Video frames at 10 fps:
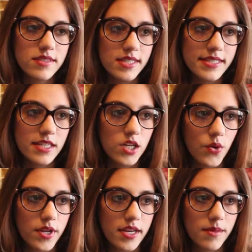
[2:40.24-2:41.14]
this can
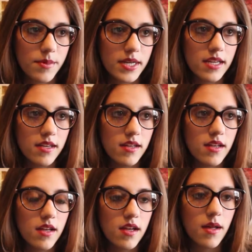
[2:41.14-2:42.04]
go on anybody,
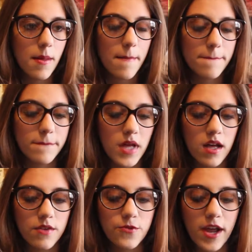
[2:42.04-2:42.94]

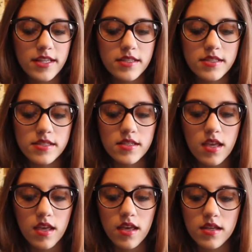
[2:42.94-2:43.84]
friends,
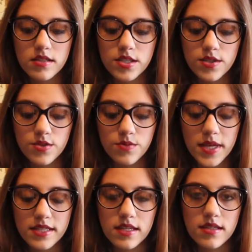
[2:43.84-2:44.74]
to
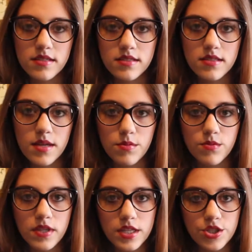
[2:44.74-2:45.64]
maintain a stable
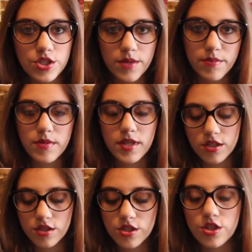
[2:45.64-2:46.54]
relationship. I mean,
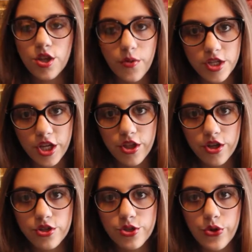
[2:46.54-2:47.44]
it's good to know each
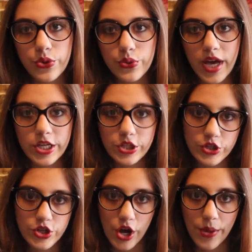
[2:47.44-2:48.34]
other, so you guys
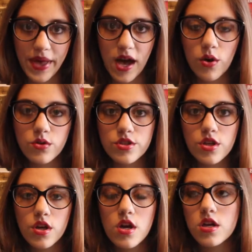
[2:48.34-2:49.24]
should talk about
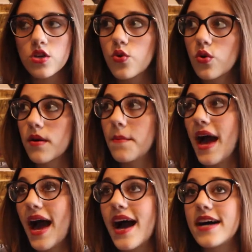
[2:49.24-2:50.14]
your
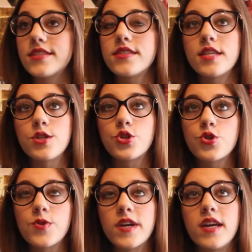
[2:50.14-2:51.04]
past
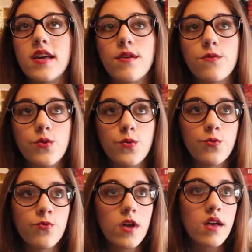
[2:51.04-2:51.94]
history, if
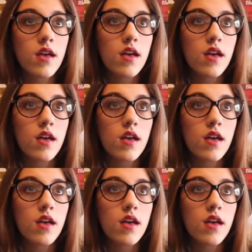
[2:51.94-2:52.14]
you've